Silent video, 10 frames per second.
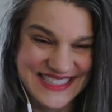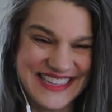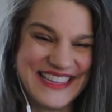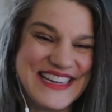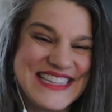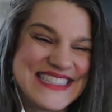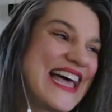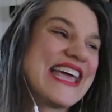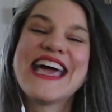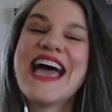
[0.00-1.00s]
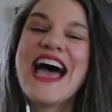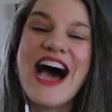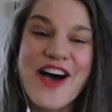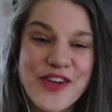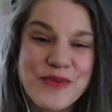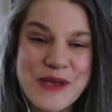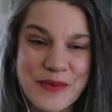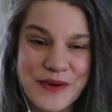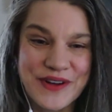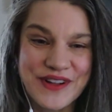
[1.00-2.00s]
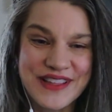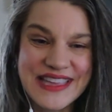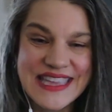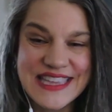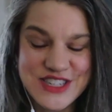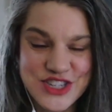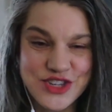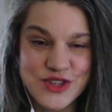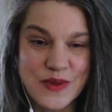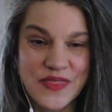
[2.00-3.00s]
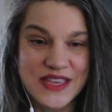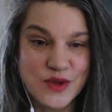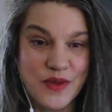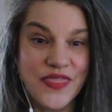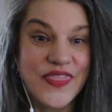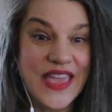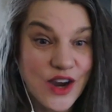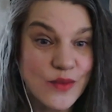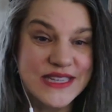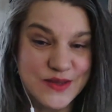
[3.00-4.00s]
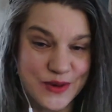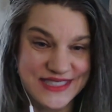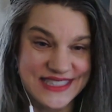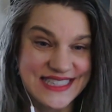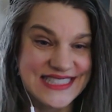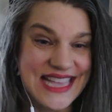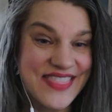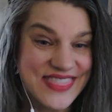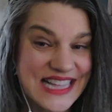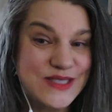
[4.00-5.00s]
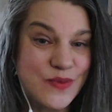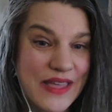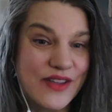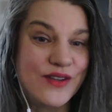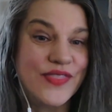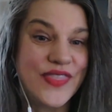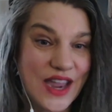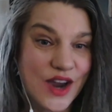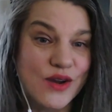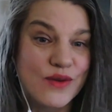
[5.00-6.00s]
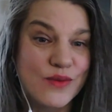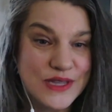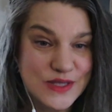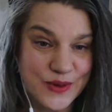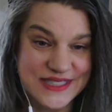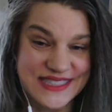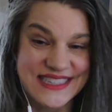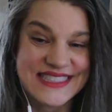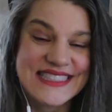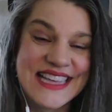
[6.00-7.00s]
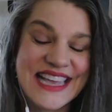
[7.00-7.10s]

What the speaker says: And it's like other people get to choose what they do with their resources, and that's why they're their resources.